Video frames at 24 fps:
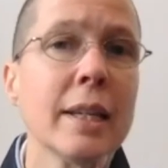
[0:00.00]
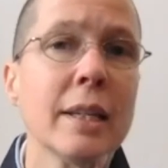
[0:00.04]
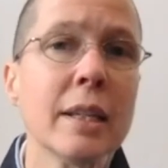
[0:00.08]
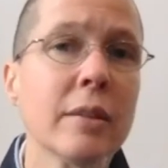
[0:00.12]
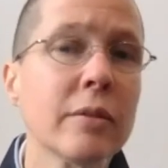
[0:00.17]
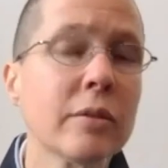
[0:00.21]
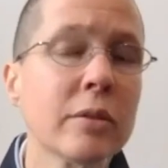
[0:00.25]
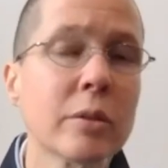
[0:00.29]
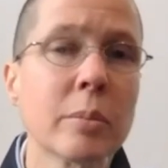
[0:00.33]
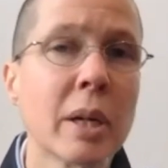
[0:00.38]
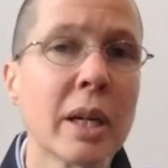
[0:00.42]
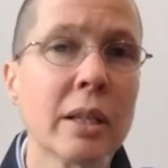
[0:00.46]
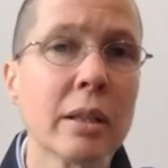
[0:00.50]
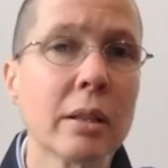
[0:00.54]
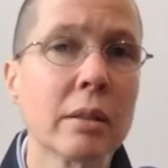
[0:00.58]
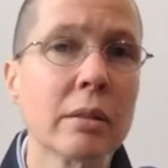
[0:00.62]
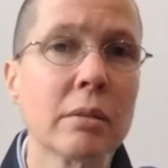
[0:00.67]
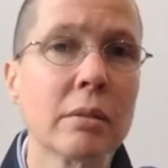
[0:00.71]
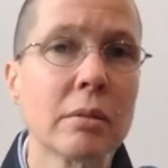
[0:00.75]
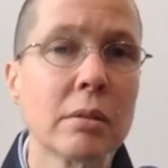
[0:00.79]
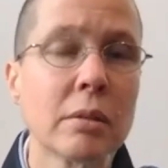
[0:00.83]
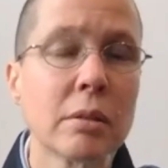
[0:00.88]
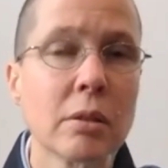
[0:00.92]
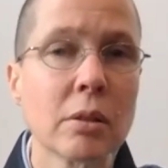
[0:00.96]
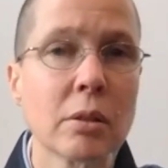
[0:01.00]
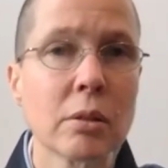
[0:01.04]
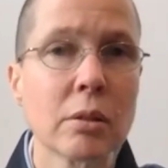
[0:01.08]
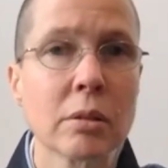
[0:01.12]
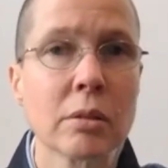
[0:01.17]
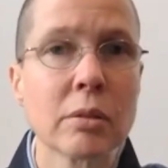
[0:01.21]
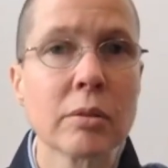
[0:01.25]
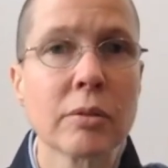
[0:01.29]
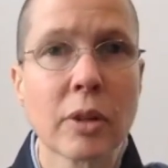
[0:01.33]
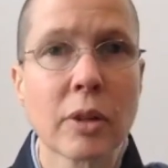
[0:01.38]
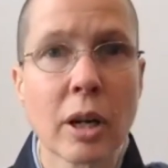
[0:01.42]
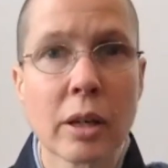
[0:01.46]
never met
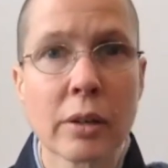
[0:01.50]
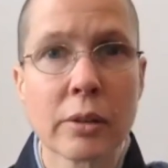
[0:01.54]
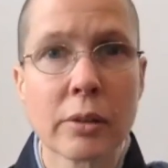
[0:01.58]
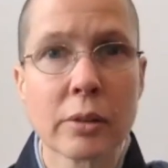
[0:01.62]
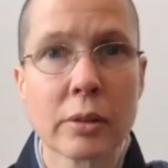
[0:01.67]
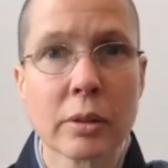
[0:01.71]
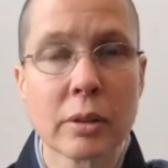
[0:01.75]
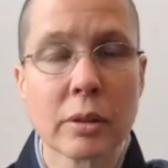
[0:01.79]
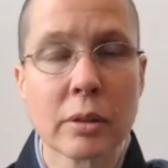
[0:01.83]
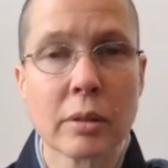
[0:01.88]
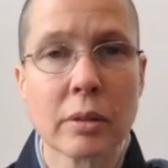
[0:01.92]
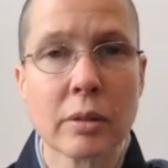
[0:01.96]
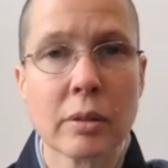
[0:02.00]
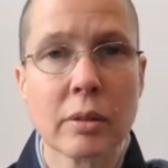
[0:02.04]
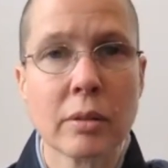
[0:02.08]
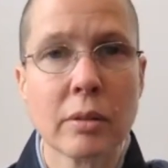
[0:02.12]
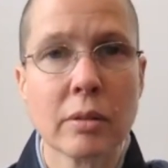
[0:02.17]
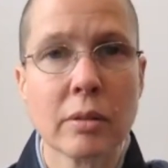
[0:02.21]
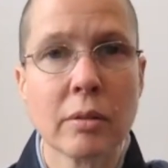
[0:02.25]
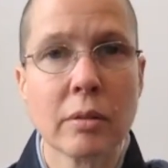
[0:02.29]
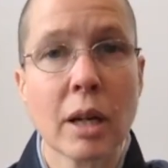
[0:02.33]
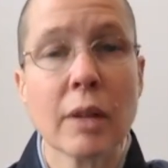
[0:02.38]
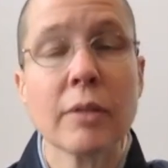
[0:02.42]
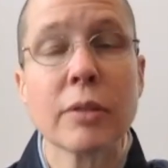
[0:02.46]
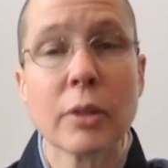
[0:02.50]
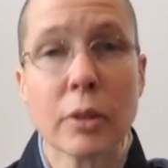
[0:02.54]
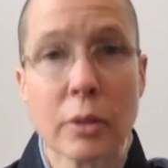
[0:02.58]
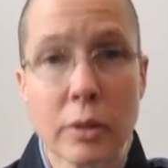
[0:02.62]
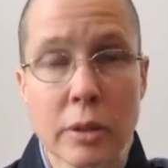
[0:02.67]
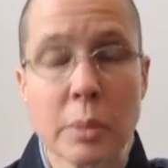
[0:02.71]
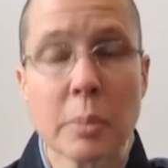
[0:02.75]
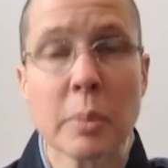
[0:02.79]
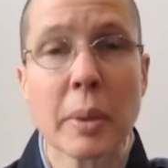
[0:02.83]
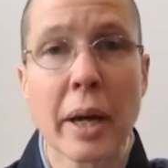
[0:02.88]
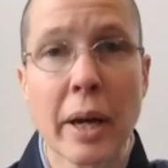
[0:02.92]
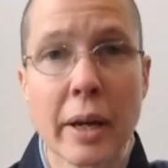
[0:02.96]
her father. I've heard
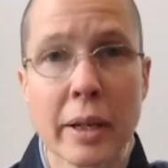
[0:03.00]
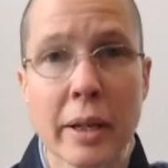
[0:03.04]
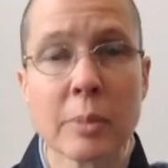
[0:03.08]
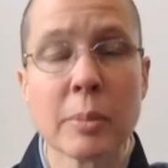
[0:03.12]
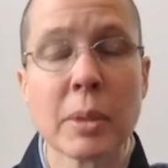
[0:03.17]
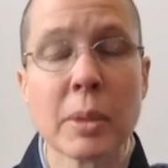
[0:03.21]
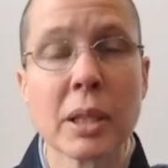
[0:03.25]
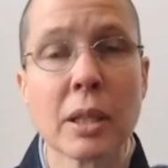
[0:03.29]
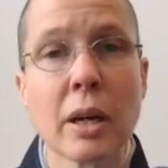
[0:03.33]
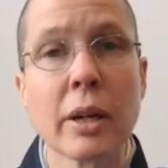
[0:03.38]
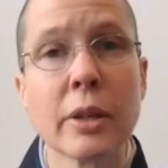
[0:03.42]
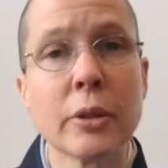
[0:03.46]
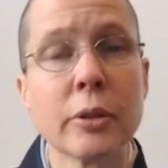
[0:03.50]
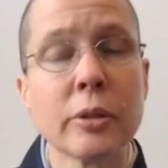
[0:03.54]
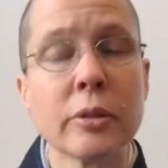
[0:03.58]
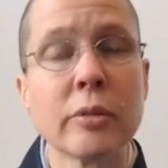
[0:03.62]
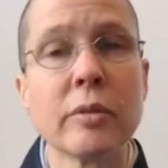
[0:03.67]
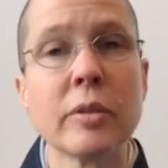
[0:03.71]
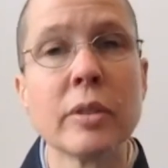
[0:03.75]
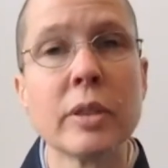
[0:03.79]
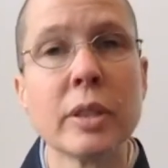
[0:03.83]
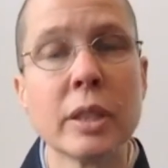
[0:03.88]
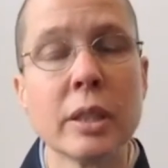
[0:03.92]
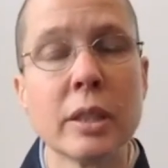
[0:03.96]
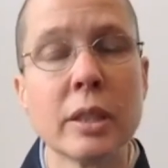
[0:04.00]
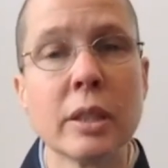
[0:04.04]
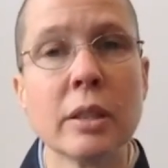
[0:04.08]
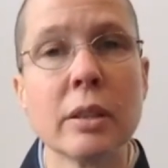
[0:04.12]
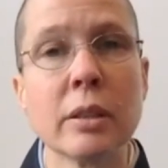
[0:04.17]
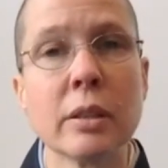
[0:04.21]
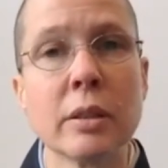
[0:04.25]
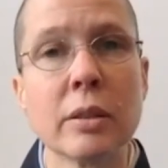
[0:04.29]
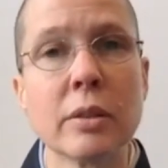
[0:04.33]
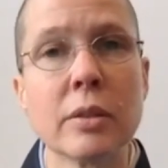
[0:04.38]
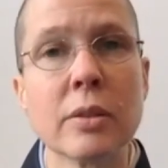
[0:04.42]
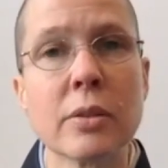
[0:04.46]
about him a lot over the
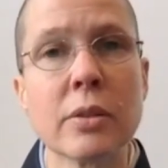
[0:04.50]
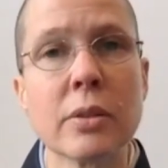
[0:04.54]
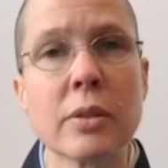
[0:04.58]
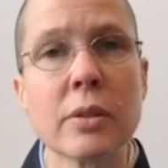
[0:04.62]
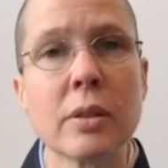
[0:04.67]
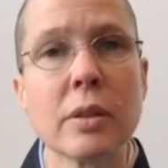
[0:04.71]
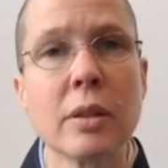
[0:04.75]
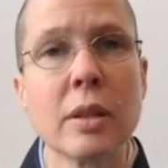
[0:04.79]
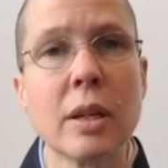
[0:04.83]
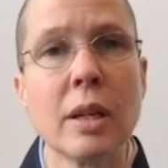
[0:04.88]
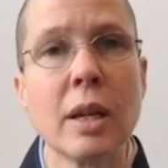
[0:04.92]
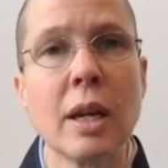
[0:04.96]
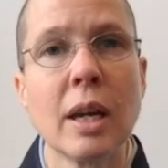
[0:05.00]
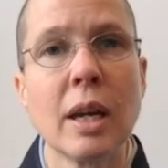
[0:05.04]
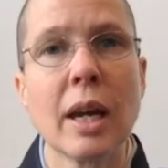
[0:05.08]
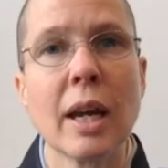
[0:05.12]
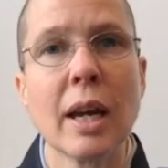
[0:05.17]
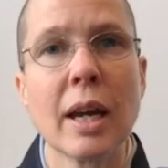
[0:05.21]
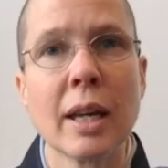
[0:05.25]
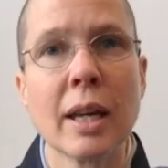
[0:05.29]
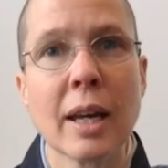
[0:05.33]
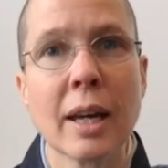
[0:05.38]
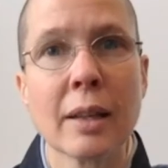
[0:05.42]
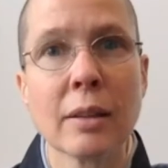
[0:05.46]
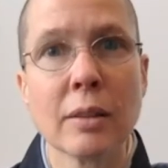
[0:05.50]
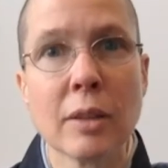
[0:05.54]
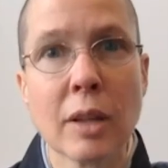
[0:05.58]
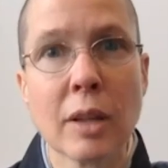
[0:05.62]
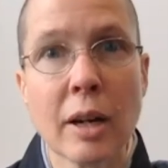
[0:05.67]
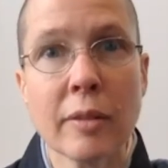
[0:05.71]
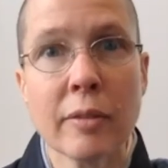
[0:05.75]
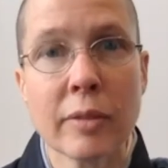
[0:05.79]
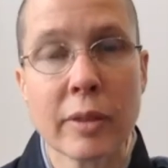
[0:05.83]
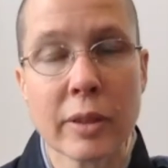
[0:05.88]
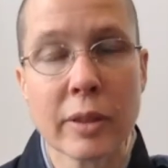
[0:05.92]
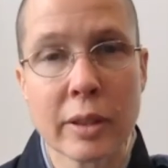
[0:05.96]
years, and I
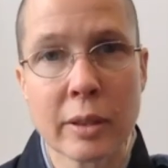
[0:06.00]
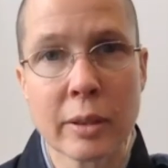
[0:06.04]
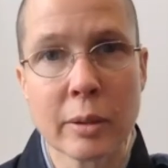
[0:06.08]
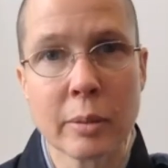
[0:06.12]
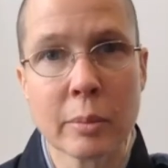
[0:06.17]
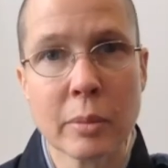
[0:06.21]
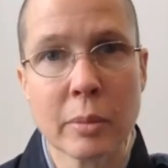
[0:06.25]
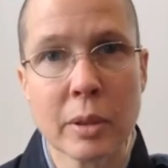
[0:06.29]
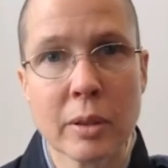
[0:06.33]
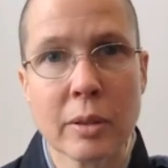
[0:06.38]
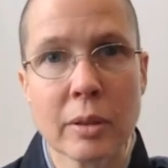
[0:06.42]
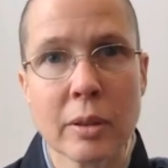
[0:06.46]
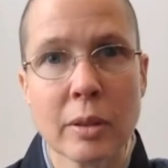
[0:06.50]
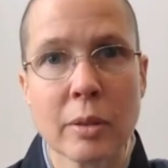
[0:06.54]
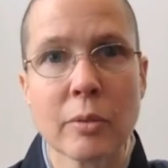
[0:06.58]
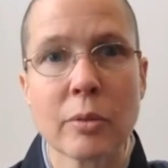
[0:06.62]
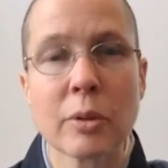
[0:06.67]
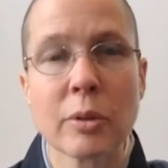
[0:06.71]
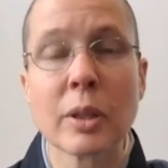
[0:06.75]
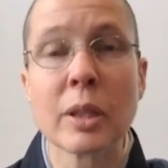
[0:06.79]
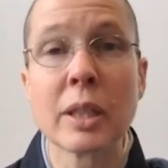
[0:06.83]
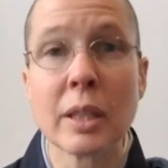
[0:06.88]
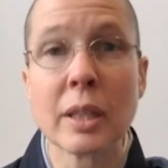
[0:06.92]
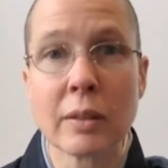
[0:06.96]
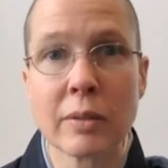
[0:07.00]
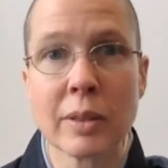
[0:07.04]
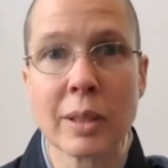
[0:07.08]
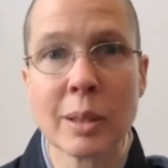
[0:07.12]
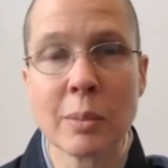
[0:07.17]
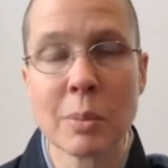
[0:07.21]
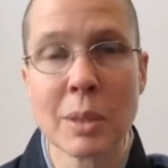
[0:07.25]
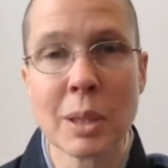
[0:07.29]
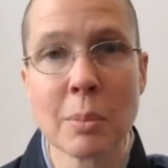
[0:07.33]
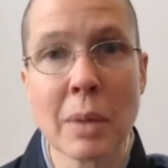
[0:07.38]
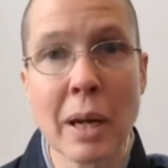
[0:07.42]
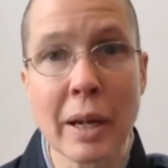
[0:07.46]
love him for
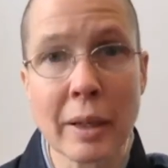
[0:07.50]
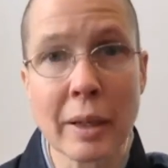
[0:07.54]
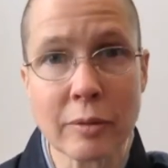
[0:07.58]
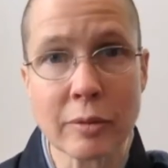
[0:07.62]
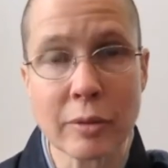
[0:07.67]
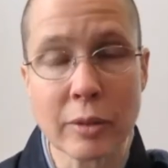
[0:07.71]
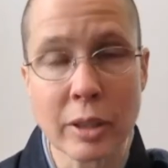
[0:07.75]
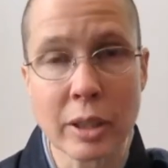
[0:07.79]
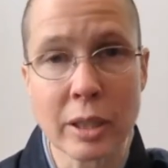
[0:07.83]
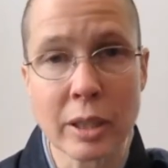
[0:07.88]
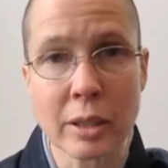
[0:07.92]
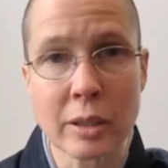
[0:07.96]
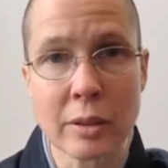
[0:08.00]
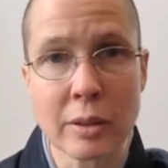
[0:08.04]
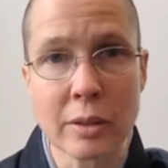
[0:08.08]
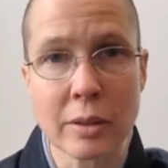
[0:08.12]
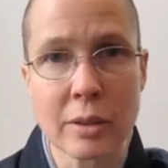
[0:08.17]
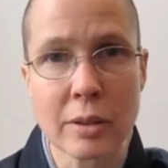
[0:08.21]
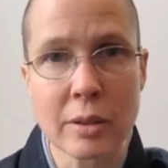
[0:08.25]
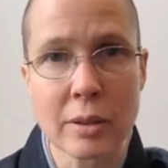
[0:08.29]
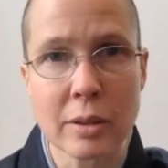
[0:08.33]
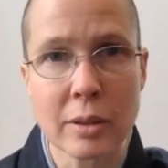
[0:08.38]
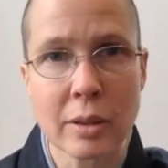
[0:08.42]
giving me my friend.